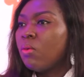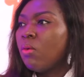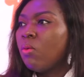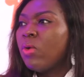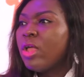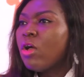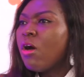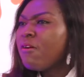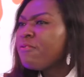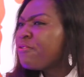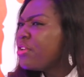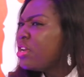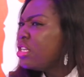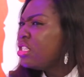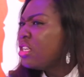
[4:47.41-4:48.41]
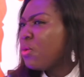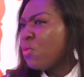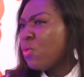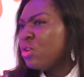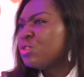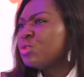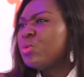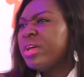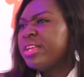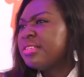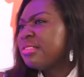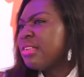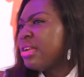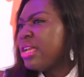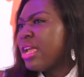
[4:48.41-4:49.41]
We all finish and want to go and
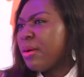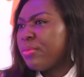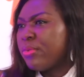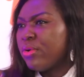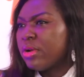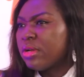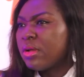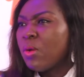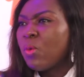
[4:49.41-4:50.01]
study abroad.